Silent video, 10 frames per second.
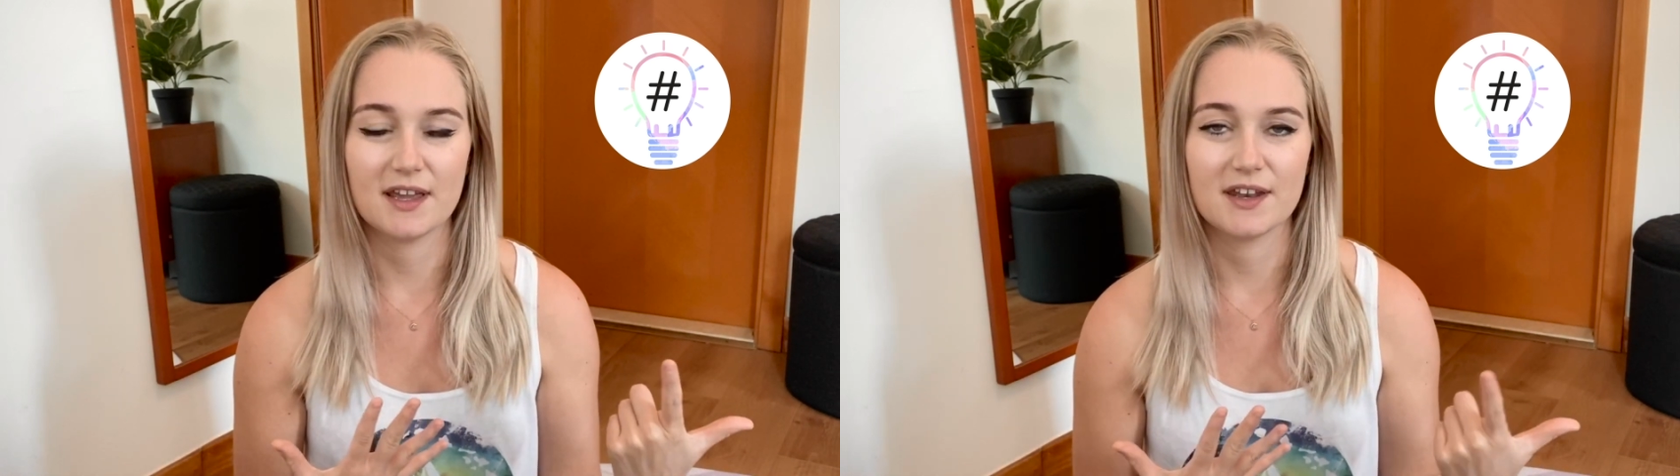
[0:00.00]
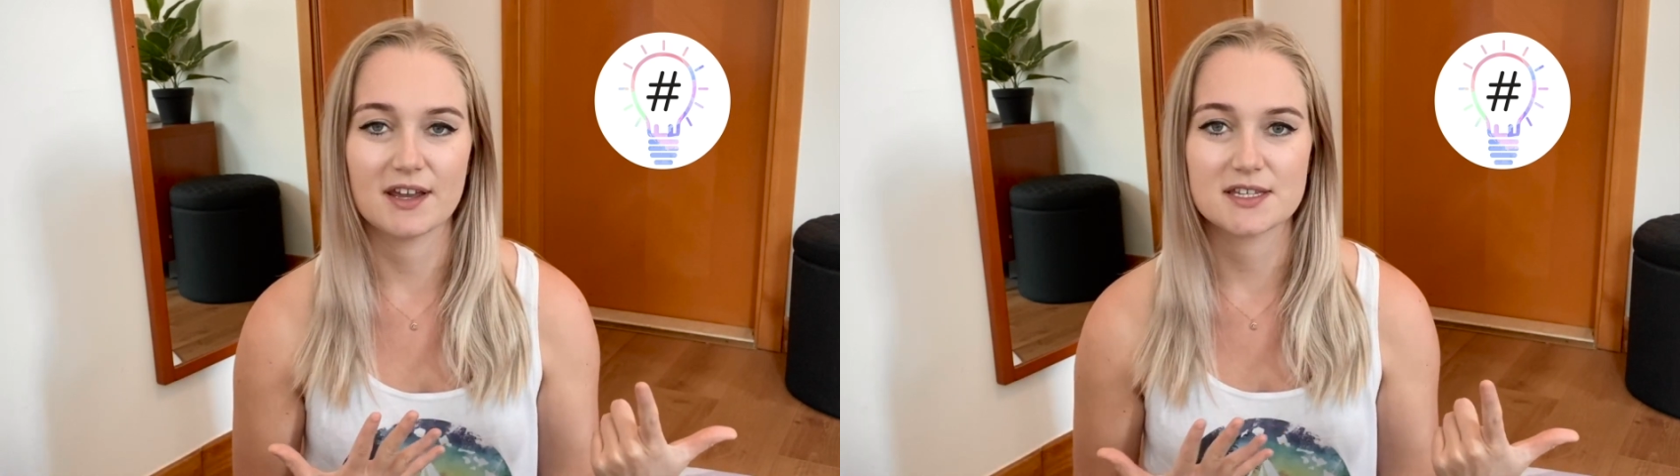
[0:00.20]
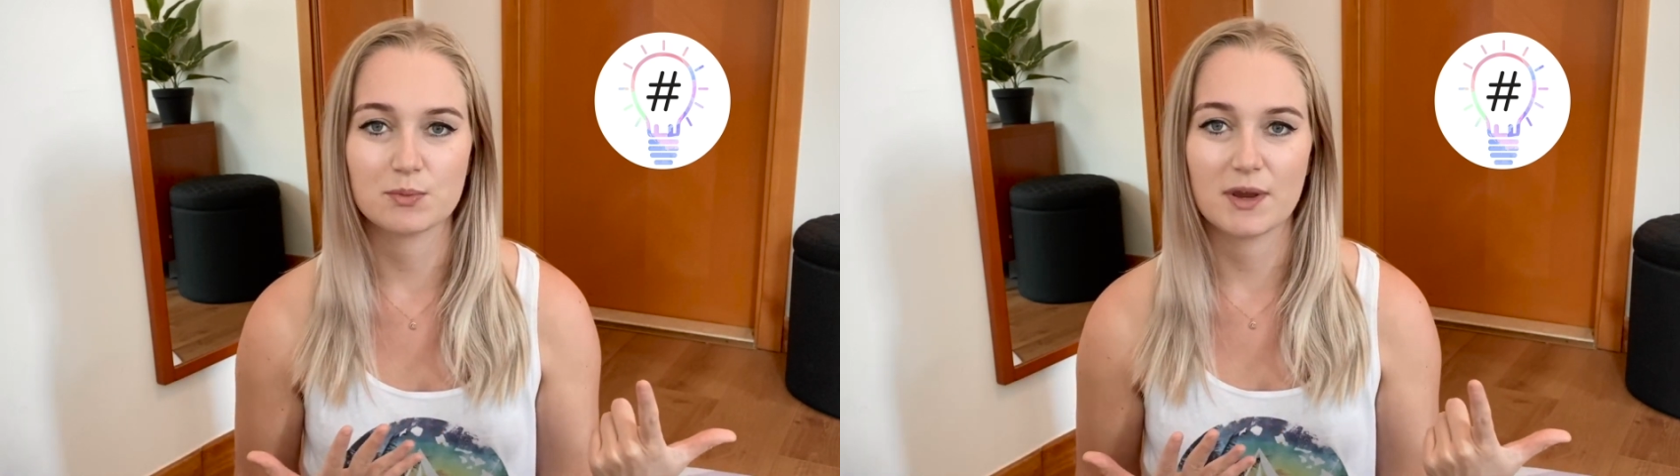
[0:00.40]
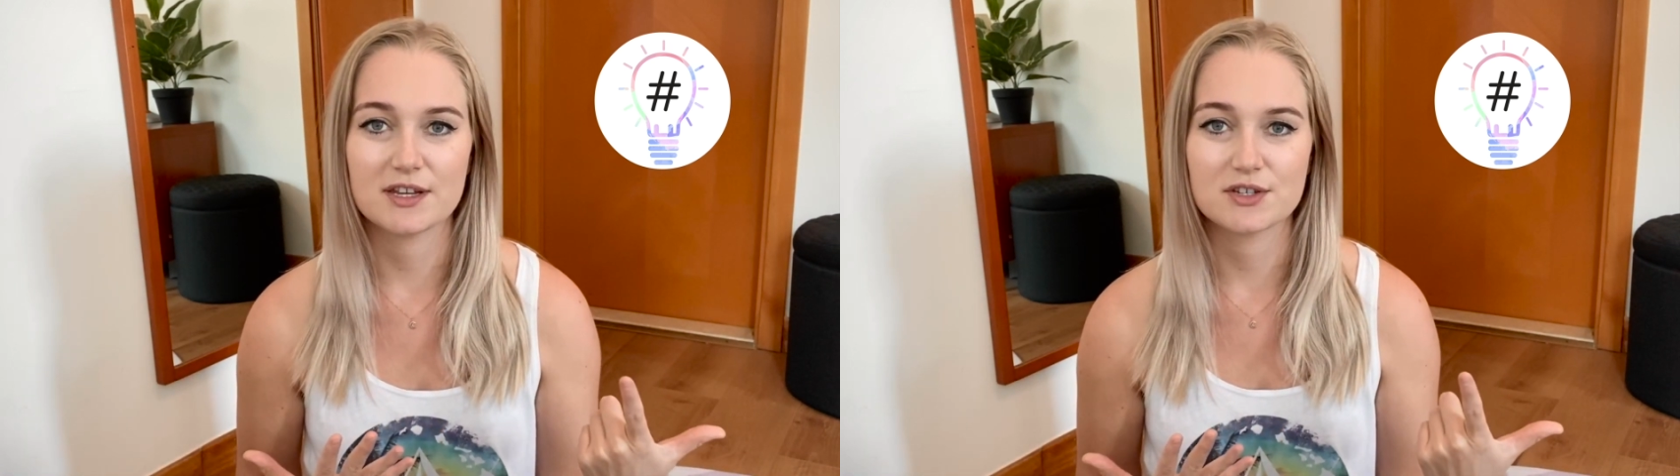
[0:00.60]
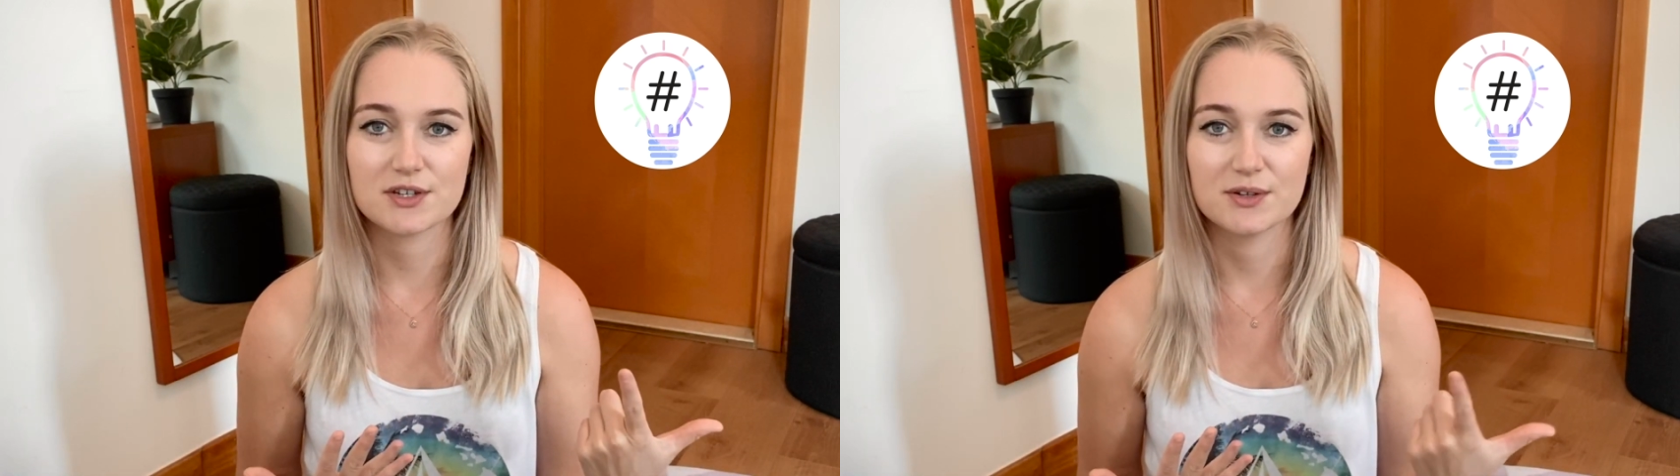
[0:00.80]
a nice way
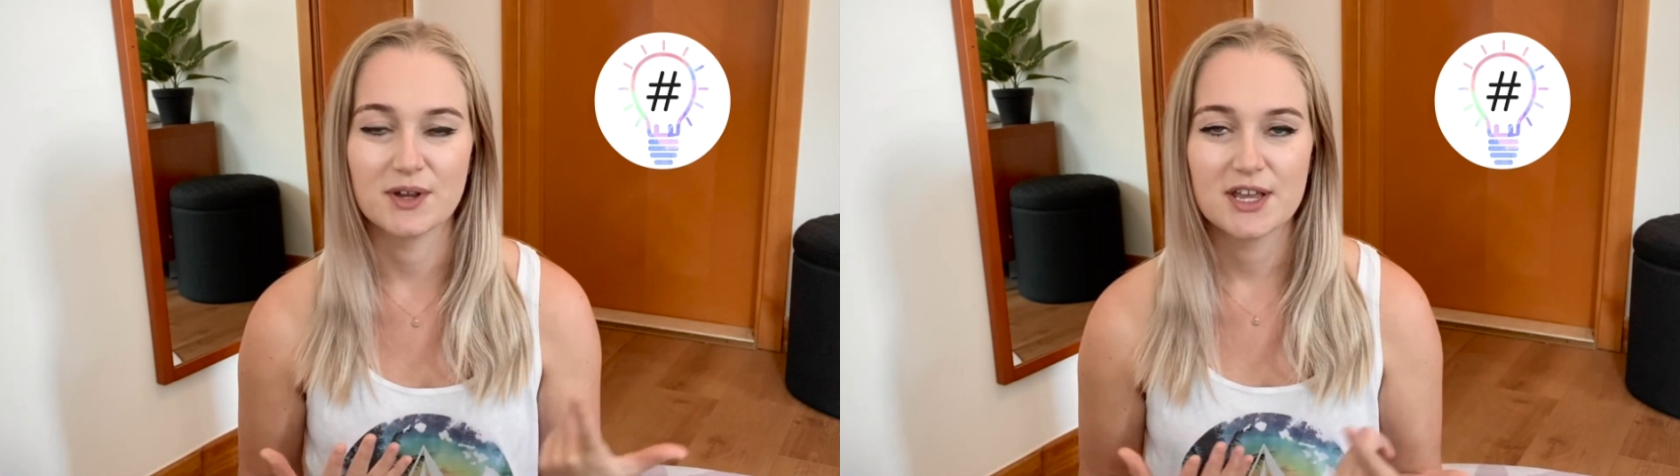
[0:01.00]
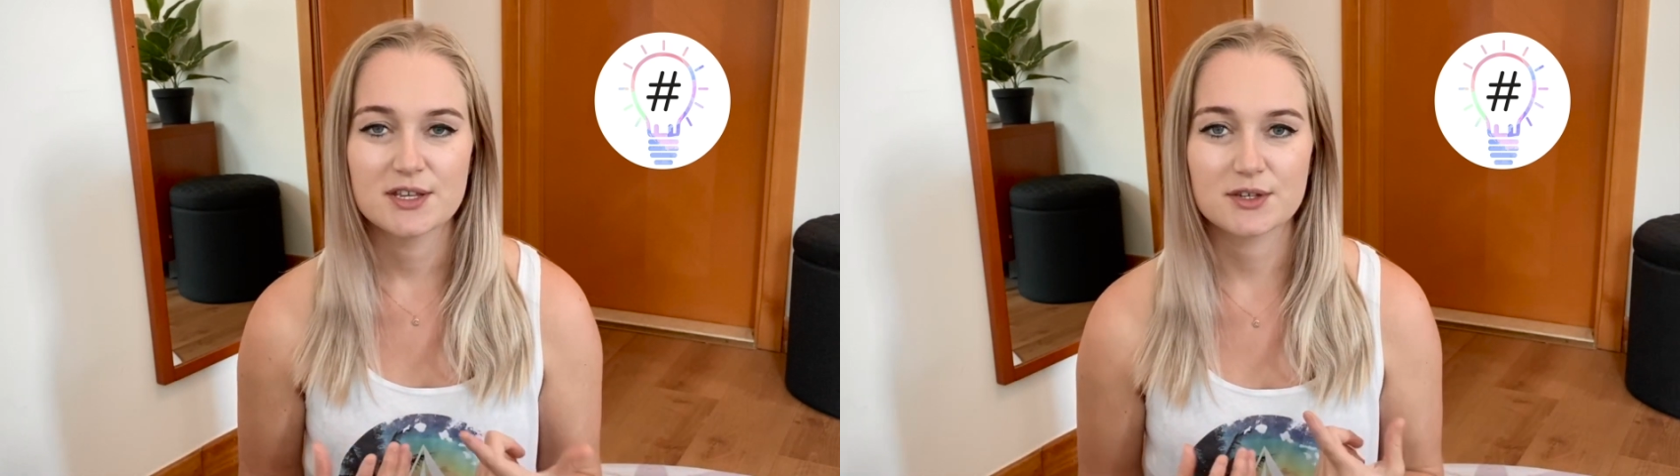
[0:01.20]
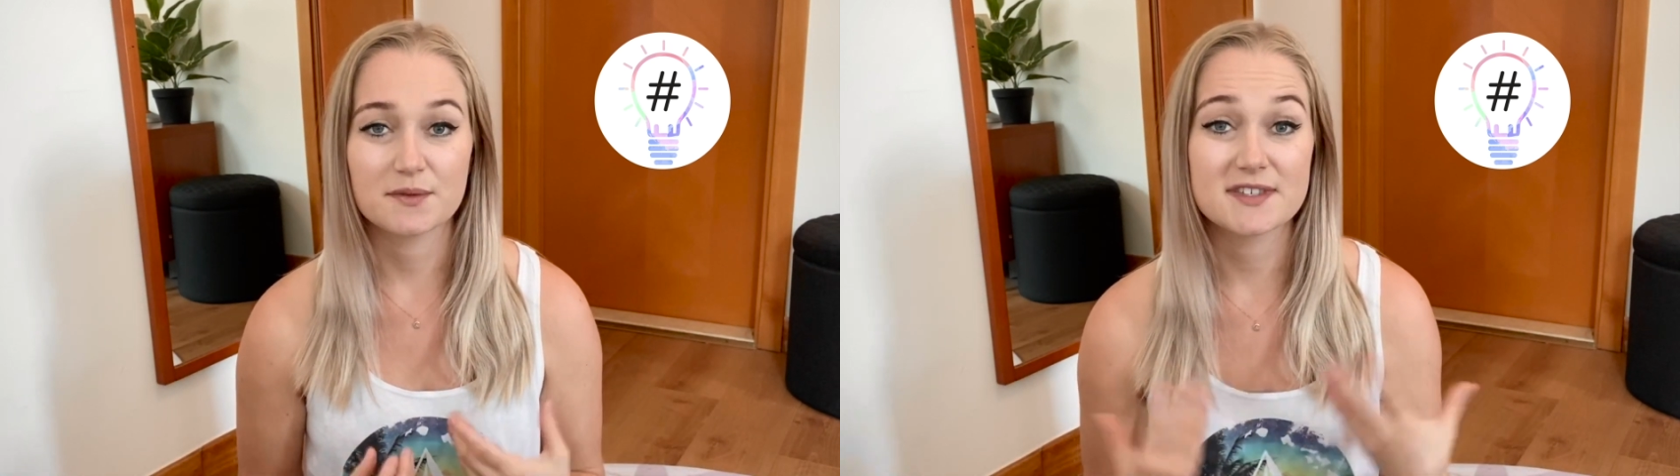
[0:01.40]
to sort of